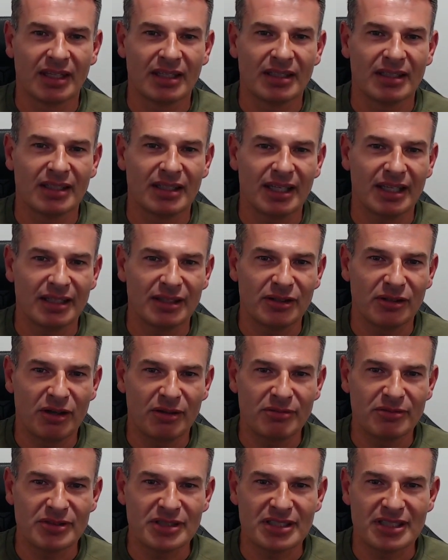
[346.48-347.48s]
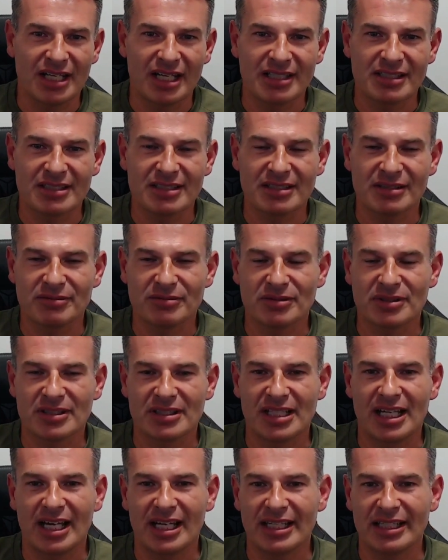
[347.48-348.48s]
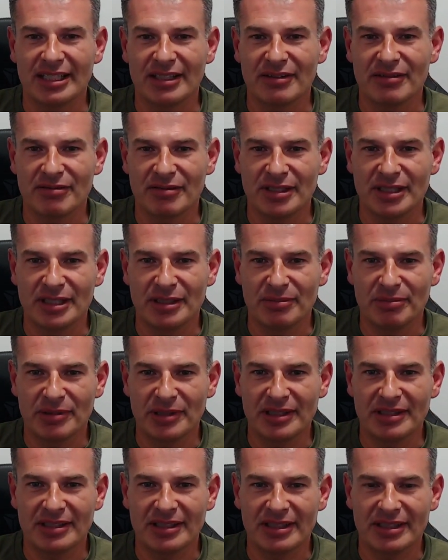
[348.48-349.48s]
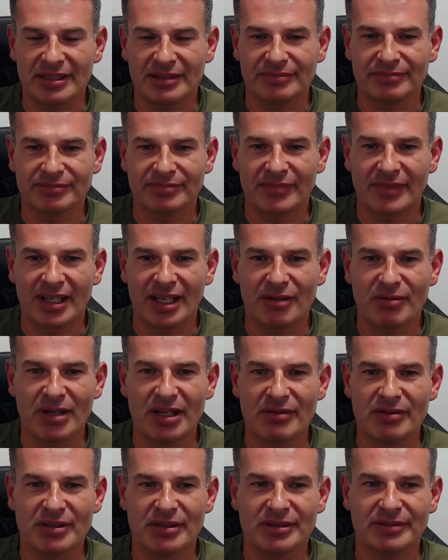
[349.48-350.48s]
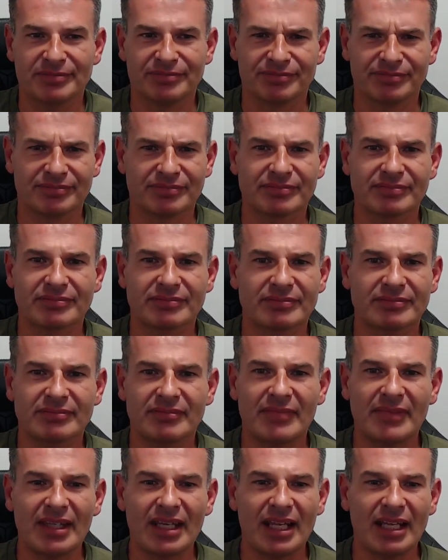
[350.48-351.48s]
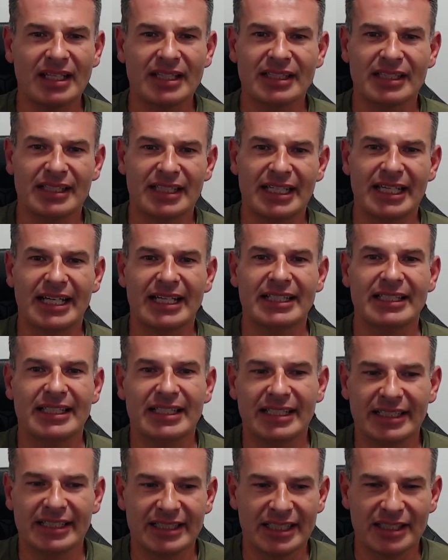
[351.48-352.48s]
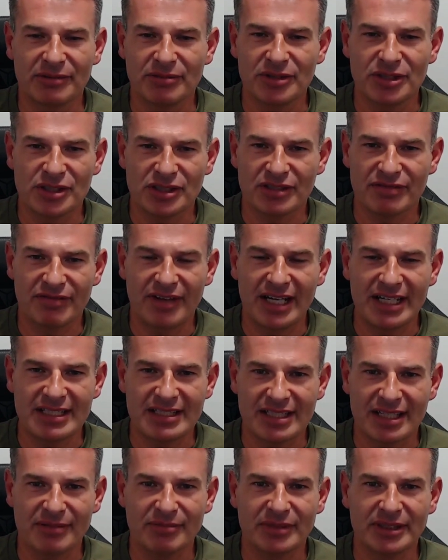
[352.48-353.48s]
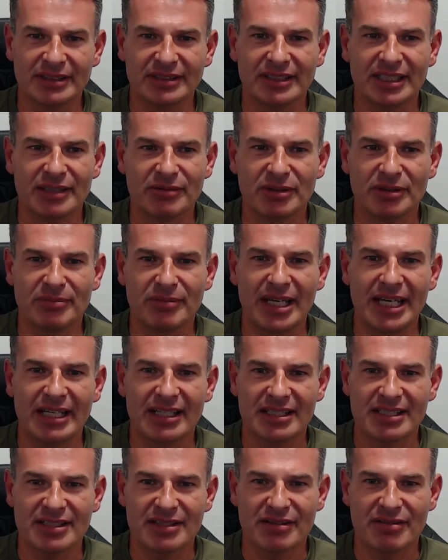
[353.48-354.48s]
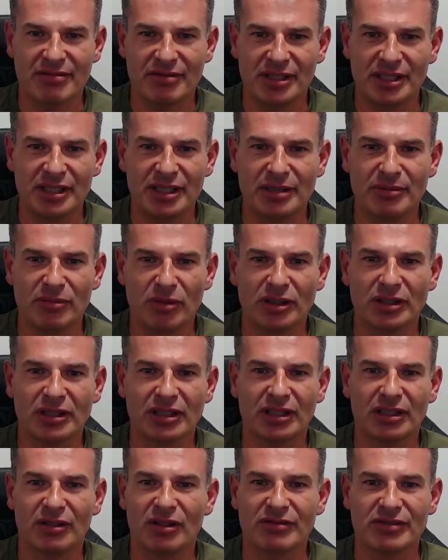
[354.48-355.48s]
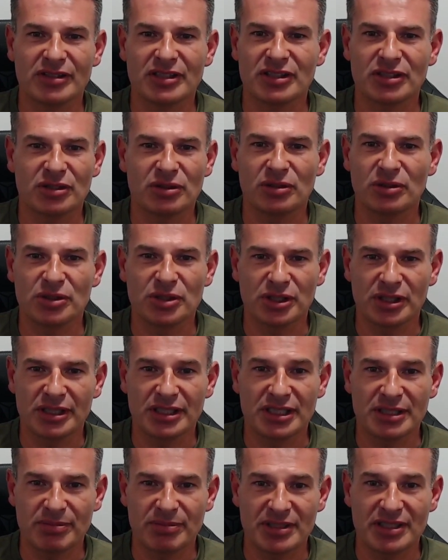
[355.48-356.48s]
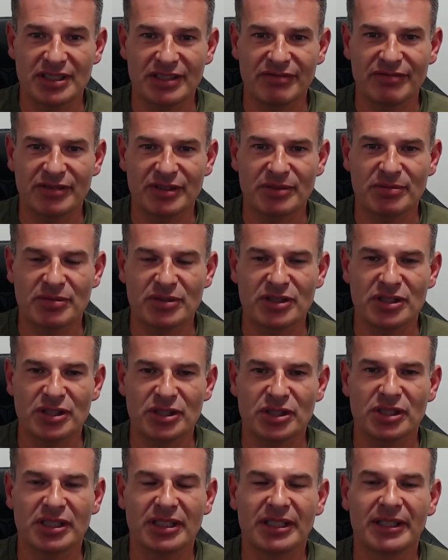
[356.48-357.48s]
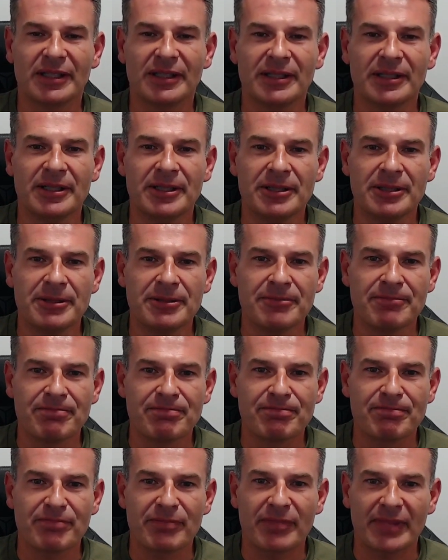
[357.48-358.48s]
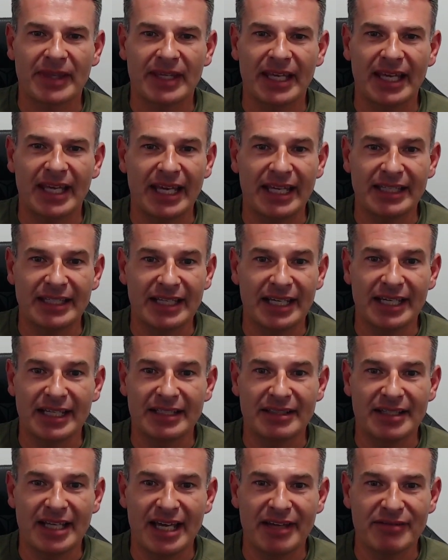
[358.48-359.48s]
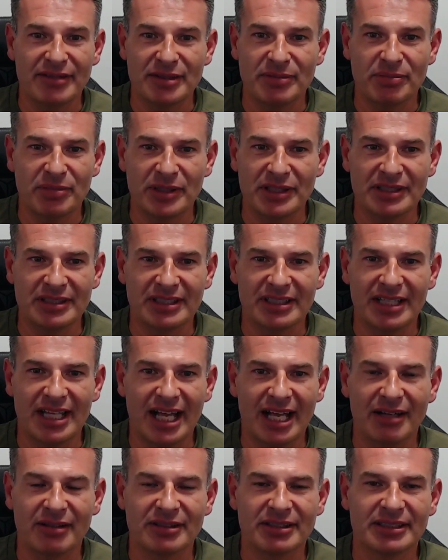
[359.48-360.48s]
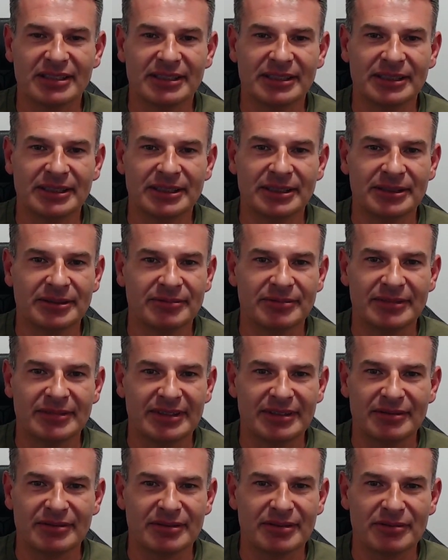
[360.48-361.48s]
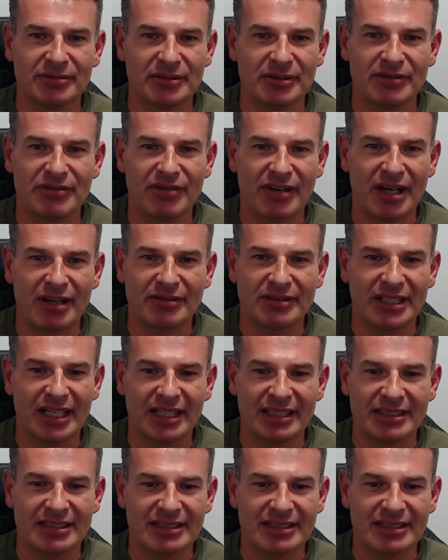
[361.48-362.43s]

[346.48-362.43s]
And the obvious answer was lying in 3D printing. However, the idea that we just find someone that will make us a 3D model of a soldier in a specific position and then have it printed out, we found that